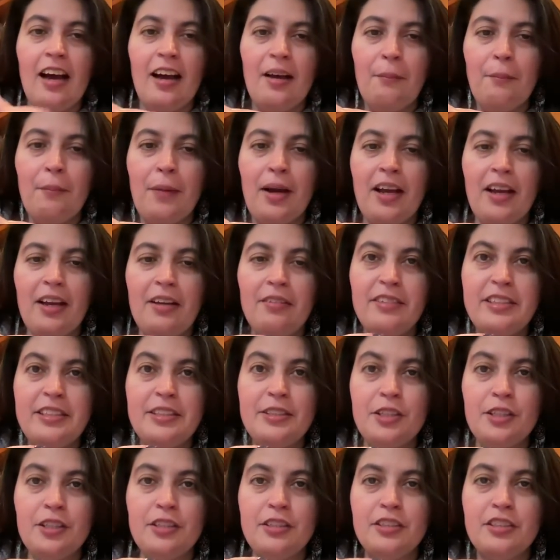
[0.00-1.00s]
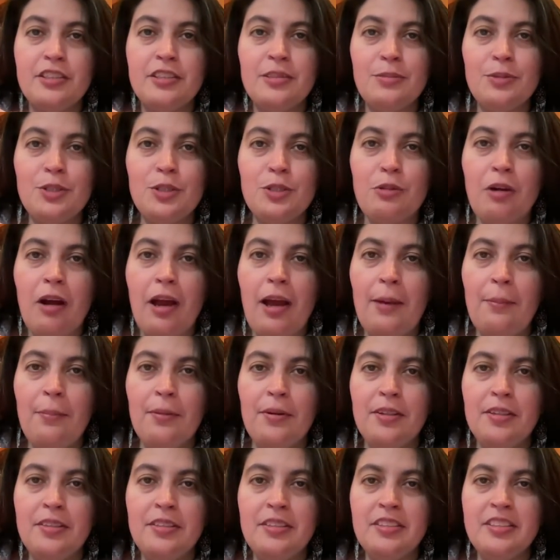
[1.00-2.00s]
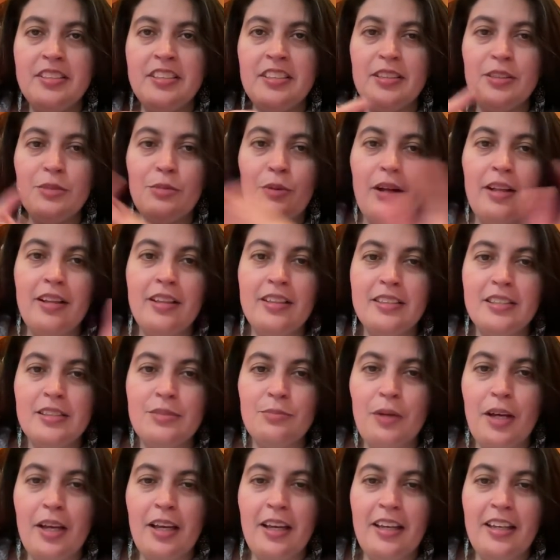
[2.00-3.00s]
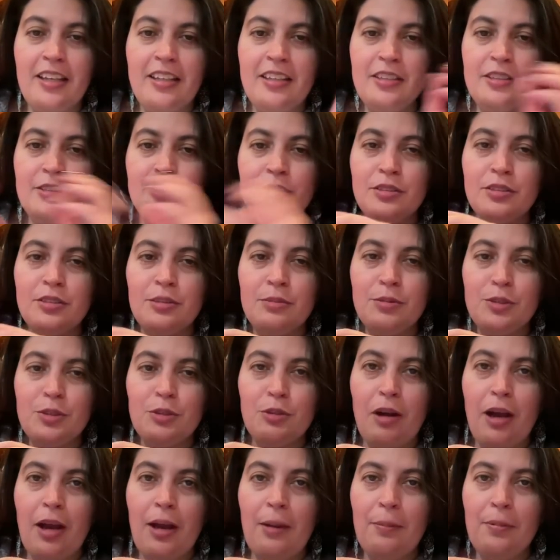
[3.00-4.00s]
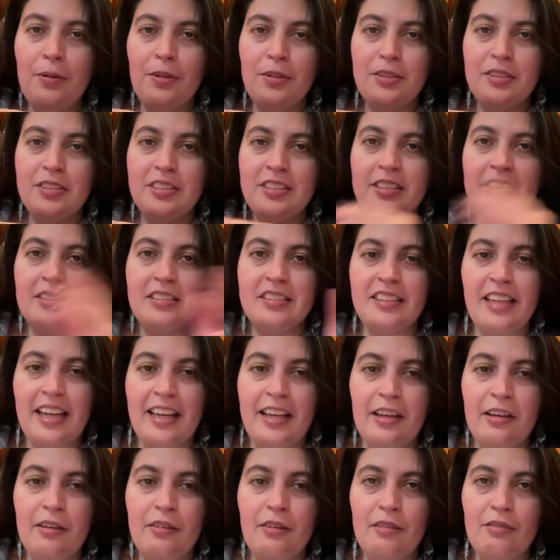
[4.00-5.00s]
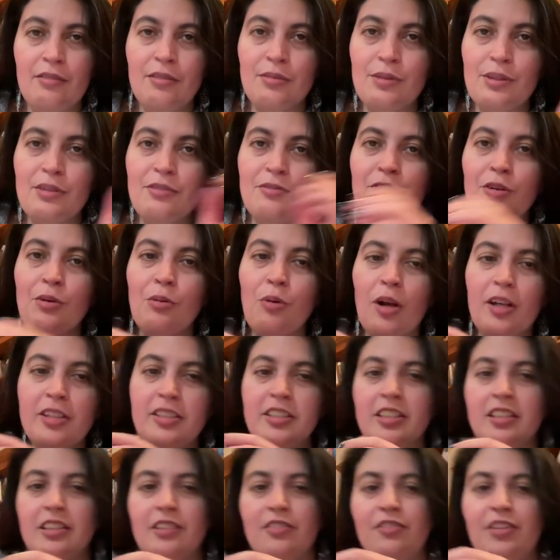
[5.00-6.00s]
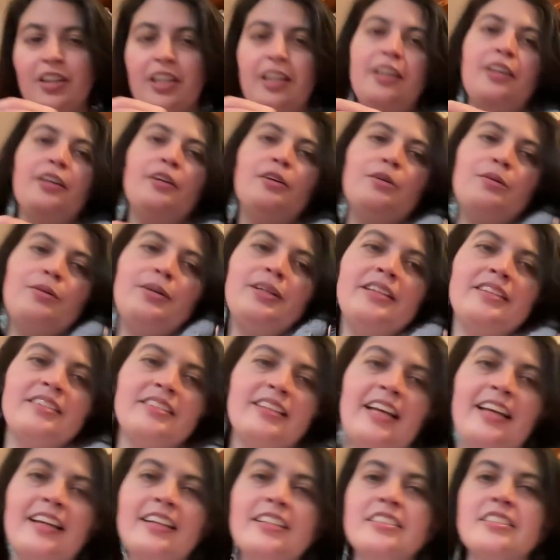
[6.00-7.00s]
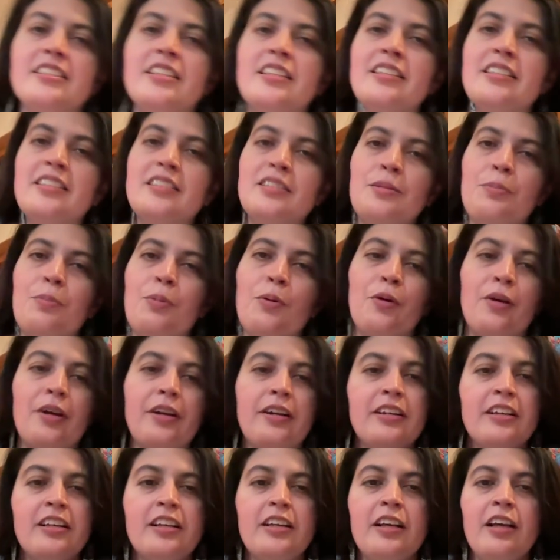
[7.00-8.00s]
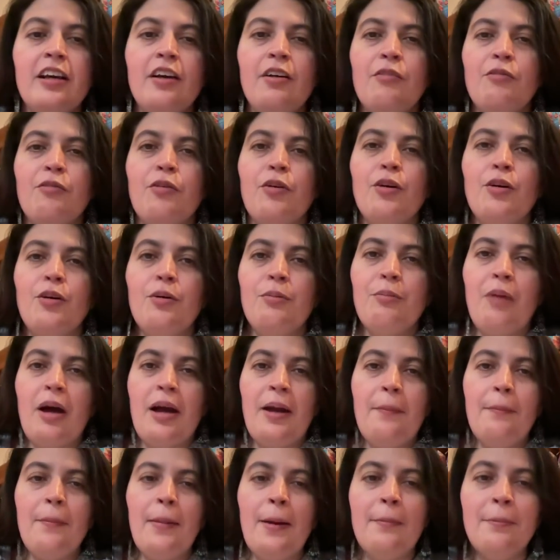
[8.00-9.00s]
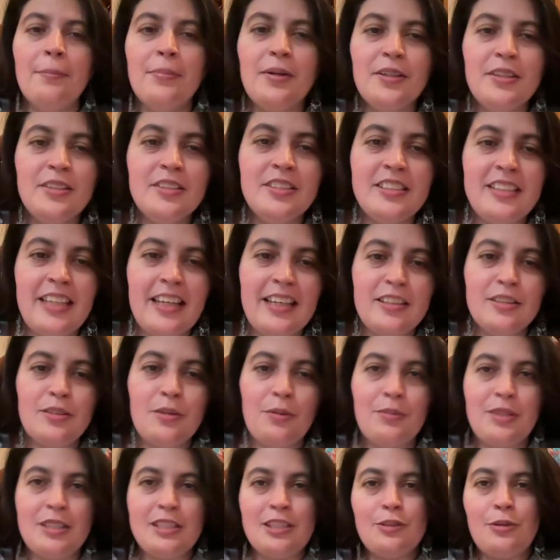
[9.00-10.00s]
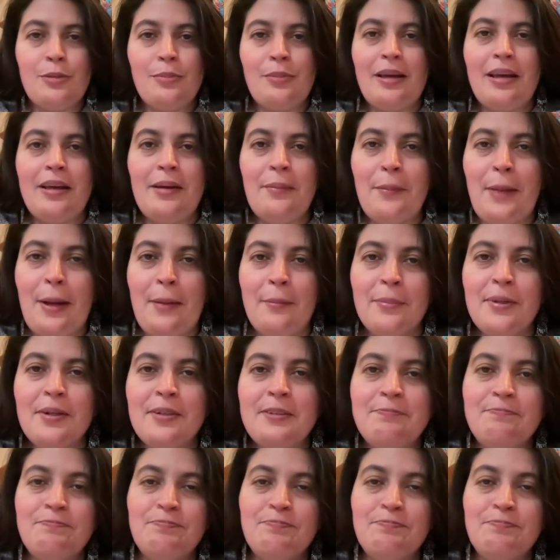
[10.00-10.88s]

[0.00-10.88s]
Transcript: my return subscribers as well as my new subscribers. Thank you everyone for watching the video, and thanks to the support for my members. Thanks so much for being a member.